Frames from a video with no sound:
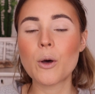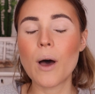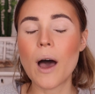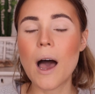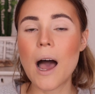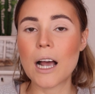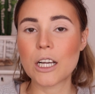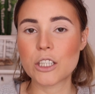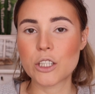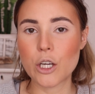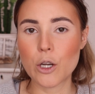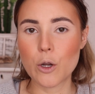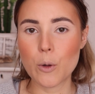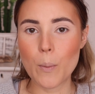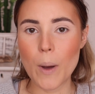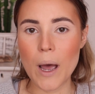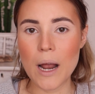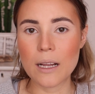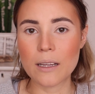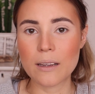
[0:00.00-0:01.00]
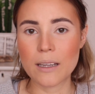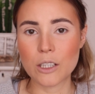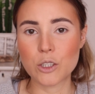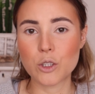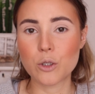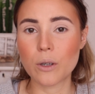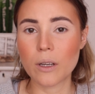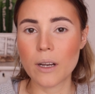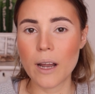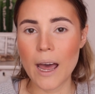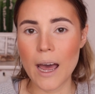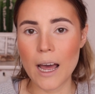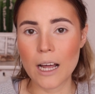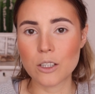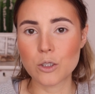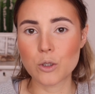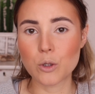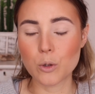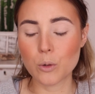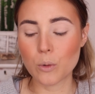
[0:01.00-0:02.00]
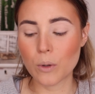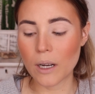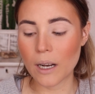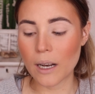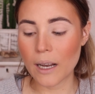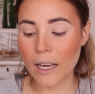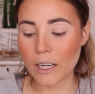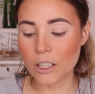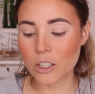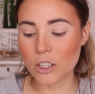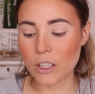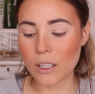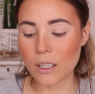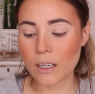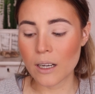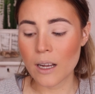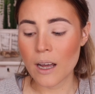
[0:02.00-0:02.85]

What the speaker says: eyeshadow palette that you can add to your collection.